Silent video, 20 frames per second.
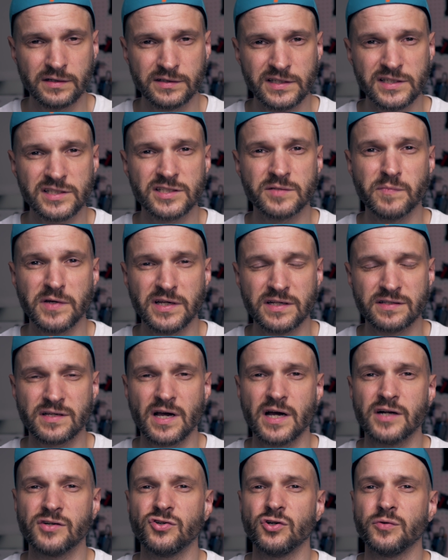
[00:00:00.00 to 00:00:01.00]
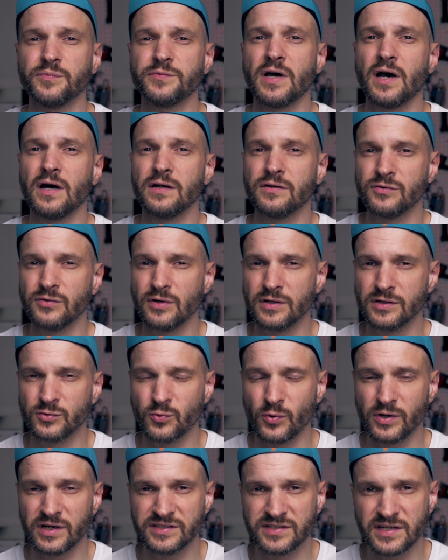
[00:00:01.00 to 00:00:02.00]
This means I dropped
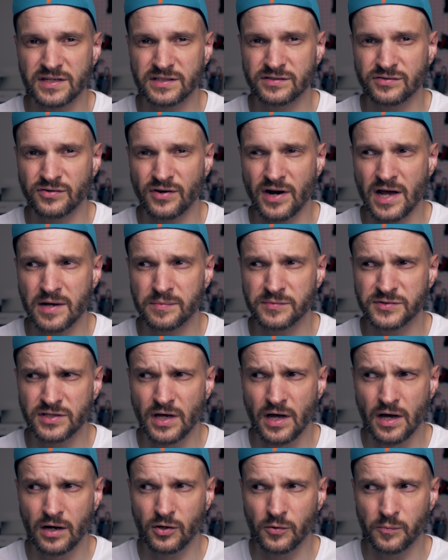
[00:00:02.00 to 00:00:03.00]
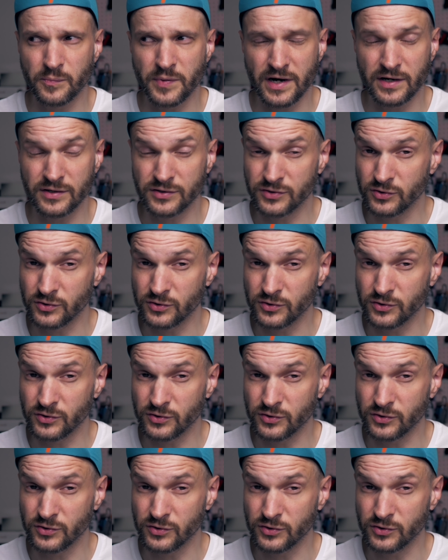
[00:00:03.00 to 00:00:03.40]
126 grams compared